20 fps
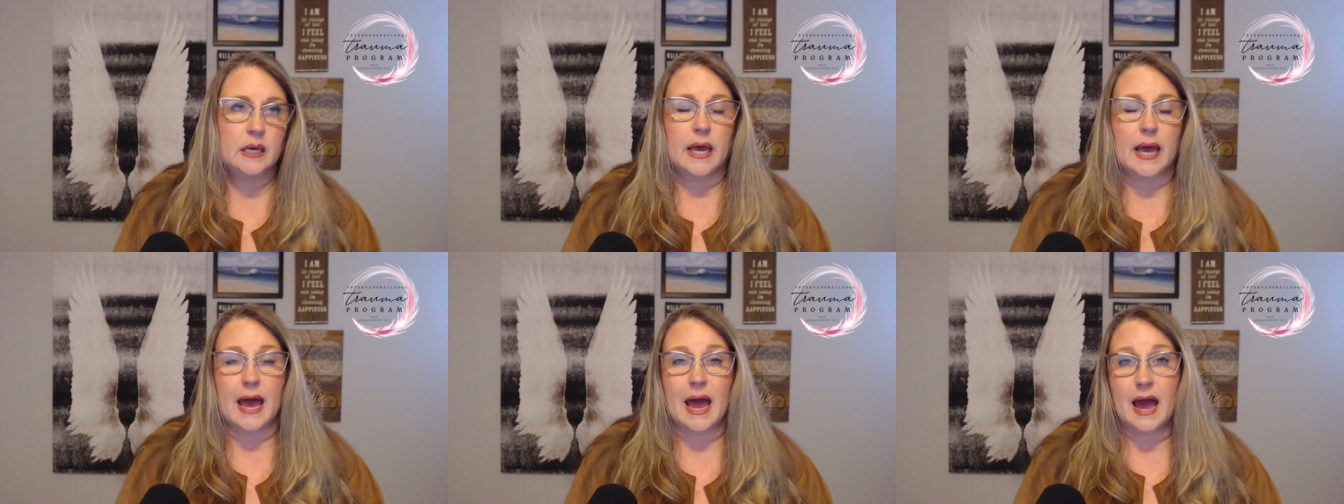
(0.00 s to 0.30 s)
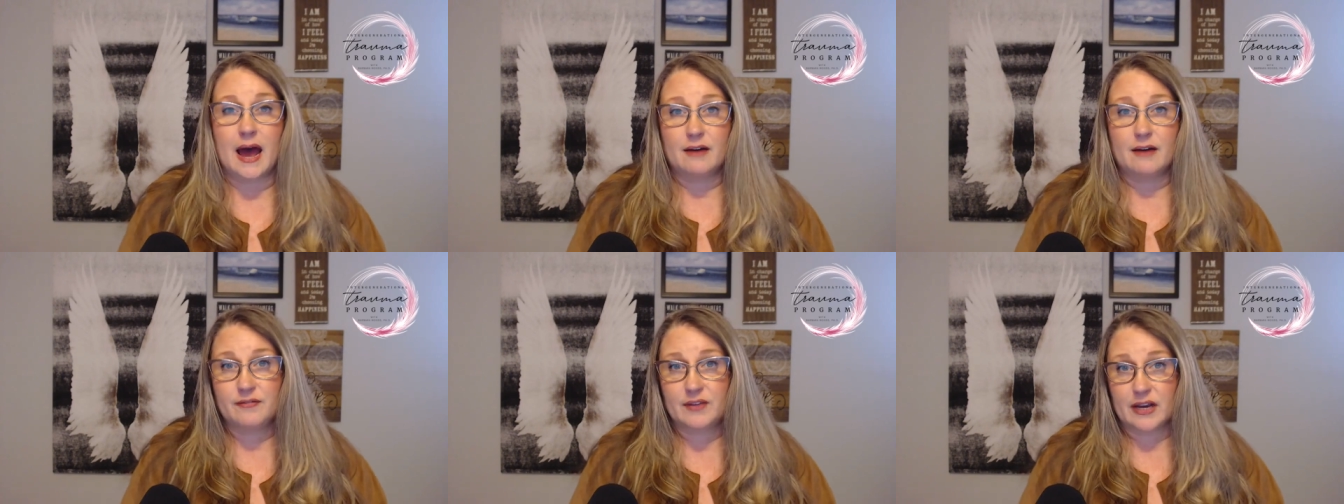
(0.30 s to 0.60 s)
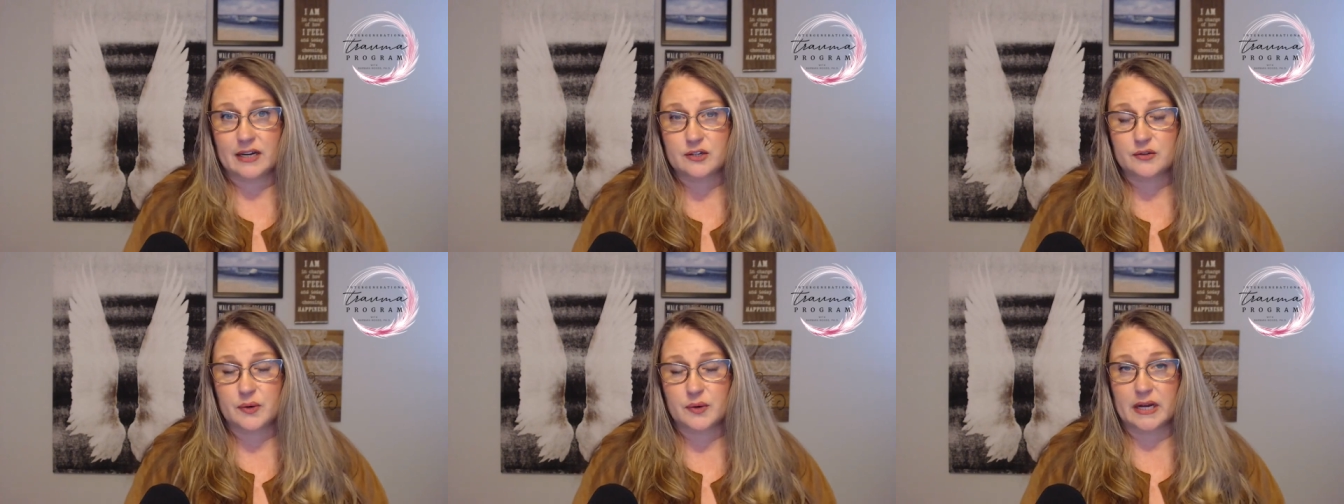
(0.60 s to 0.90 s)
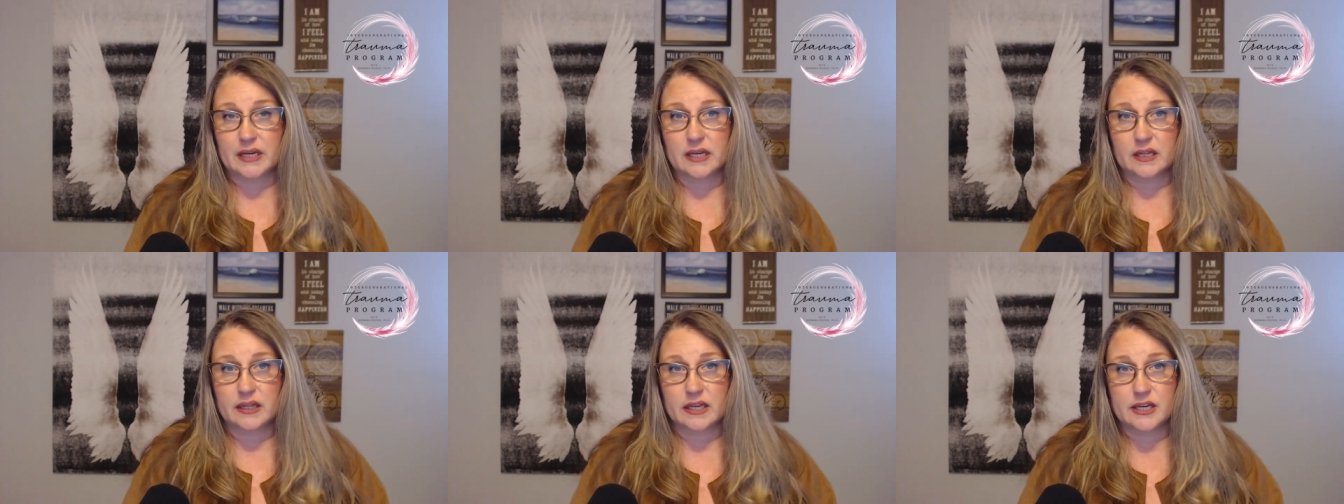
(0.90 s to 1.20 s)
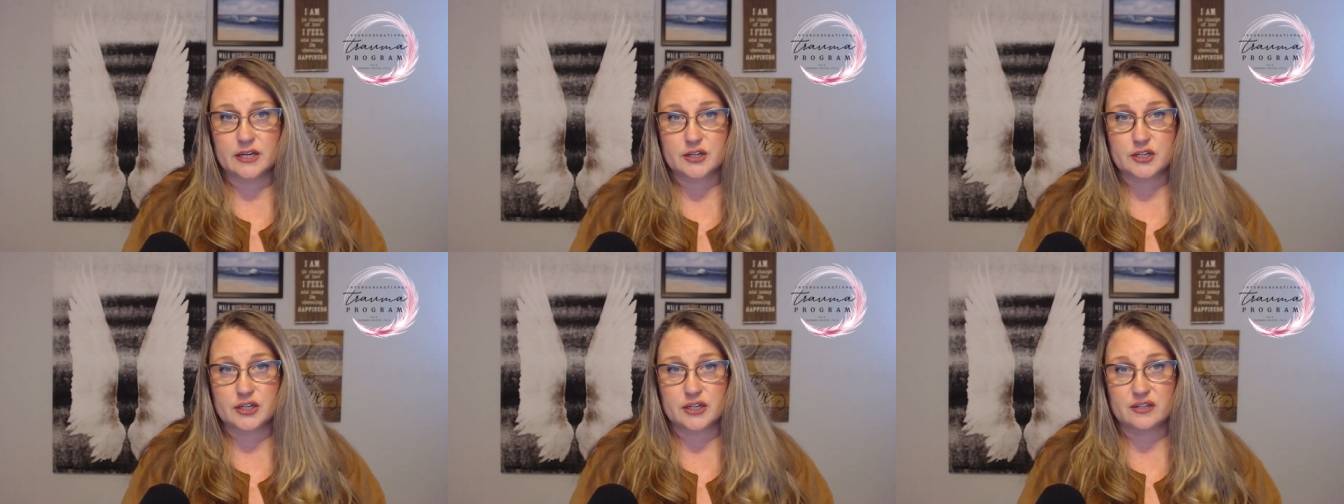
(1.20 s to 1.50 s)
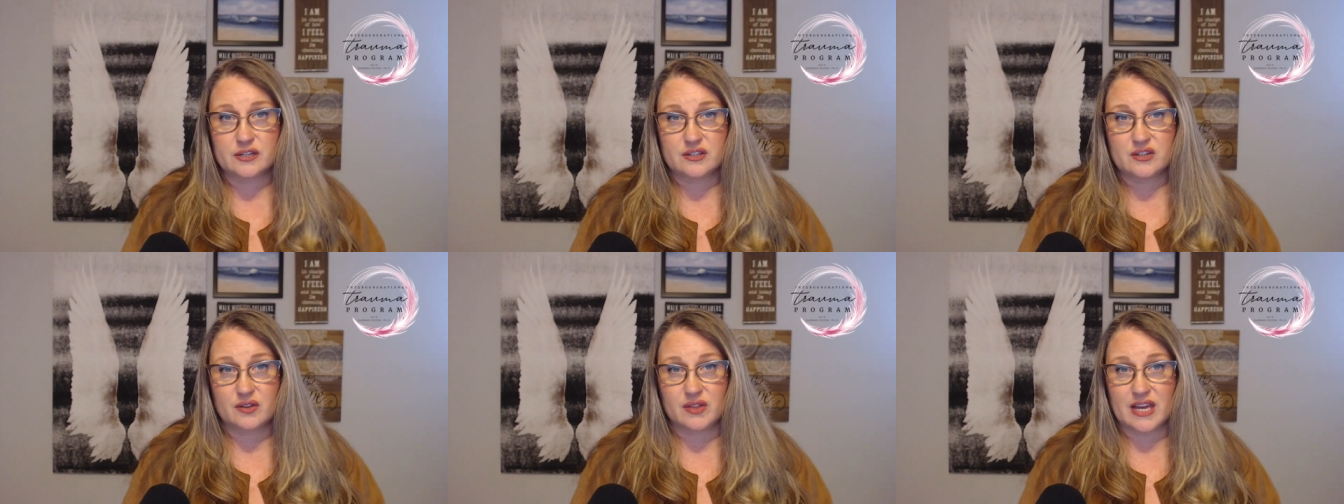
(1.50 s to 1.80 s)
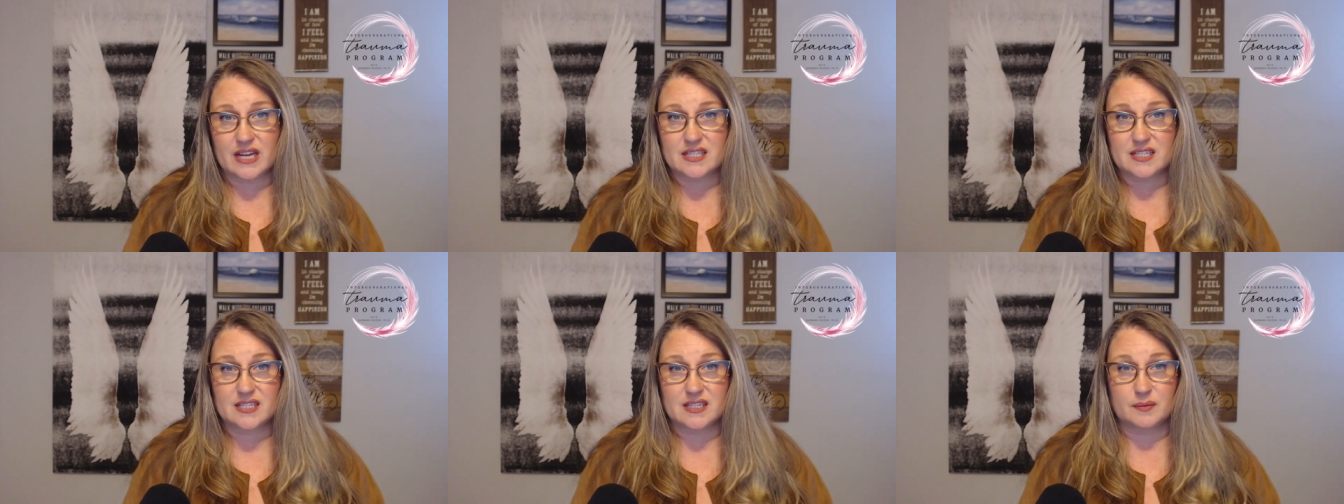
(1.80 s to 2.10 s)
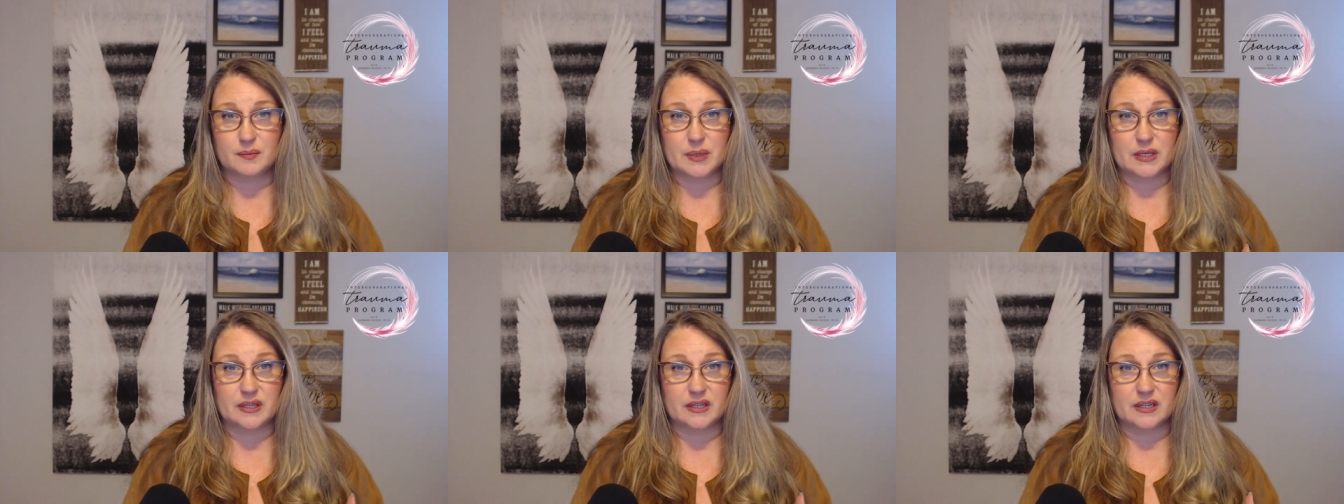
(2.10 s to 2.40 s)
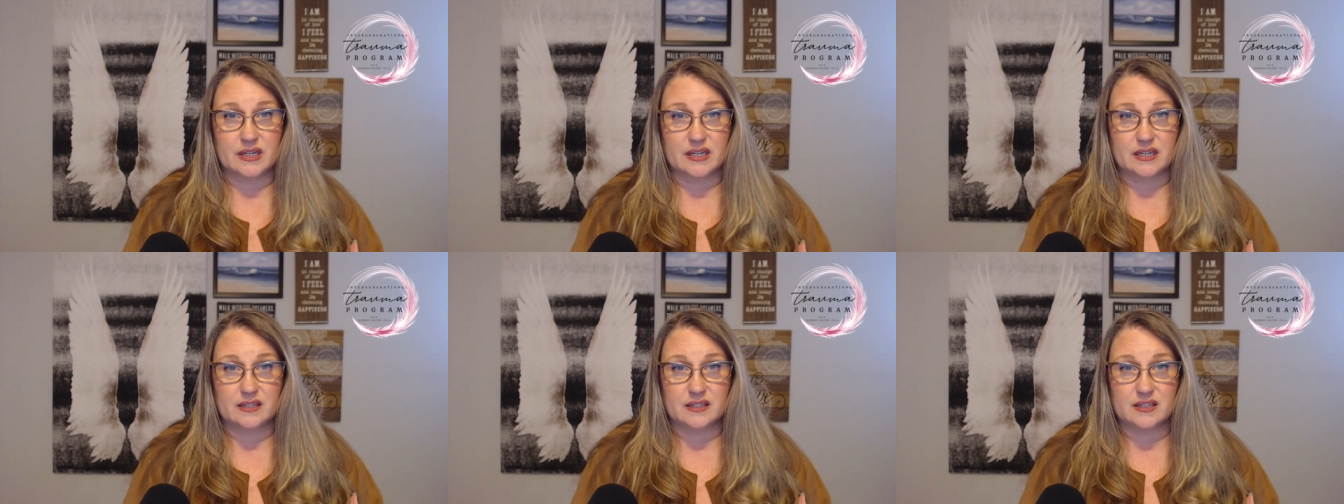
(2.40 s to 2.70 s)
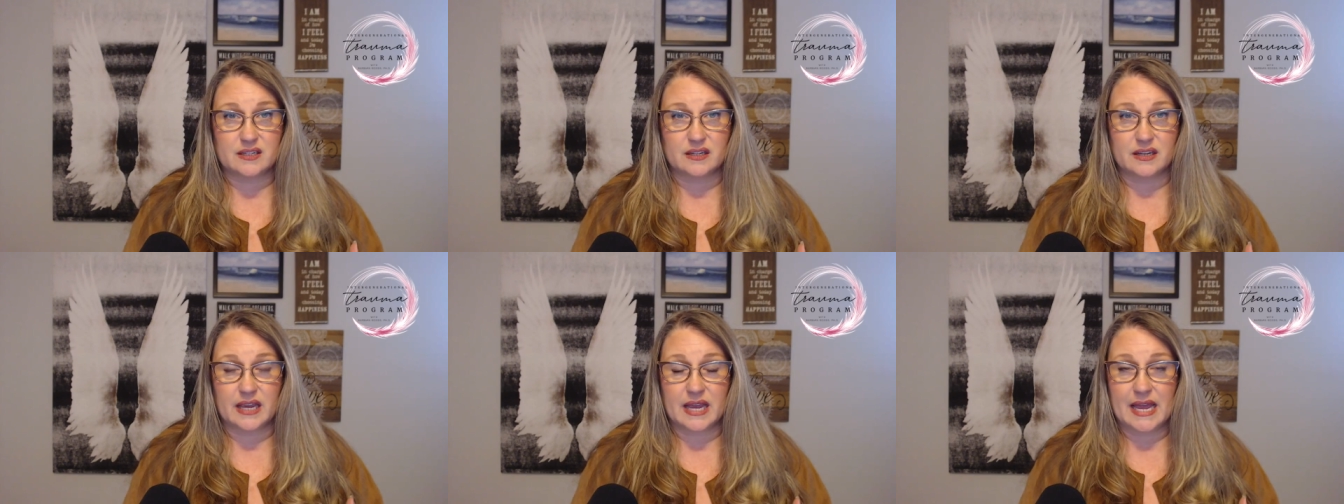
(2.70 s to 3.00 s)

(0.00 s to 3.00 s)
Affect regulation, so that's the ability to